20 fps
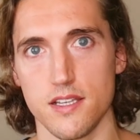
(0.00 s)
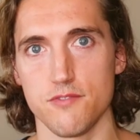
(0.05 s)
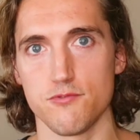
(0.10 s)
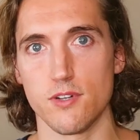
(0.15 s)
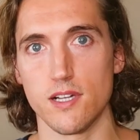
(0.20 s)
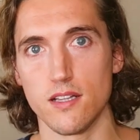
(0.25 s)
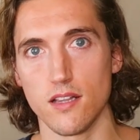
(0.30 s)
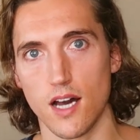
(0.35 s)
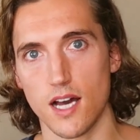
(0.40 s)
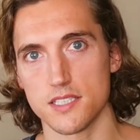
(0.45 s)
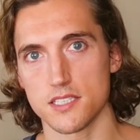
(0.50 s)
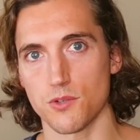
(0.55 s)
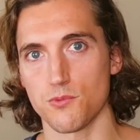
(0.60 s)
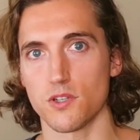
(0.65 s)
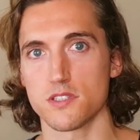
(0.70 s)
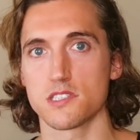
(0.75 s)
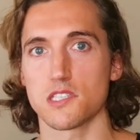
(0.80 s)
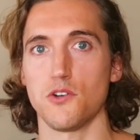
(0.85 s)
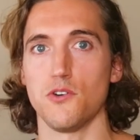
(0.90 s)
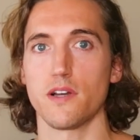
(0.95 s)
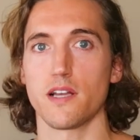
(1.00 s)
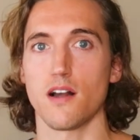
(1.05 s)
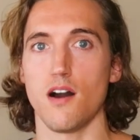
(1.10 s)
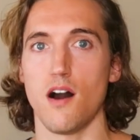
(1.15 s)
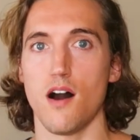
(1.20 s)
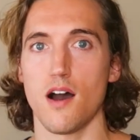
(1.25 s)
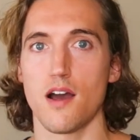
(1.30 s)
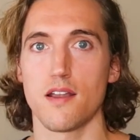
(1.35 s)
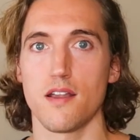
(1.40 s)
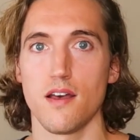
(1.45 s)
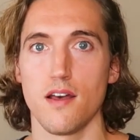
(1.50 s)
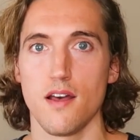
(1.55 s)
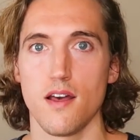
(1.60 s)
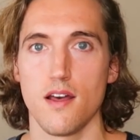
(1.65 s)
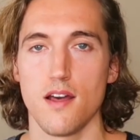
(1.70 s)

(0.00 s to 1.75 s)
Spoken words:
and realizing what's going on.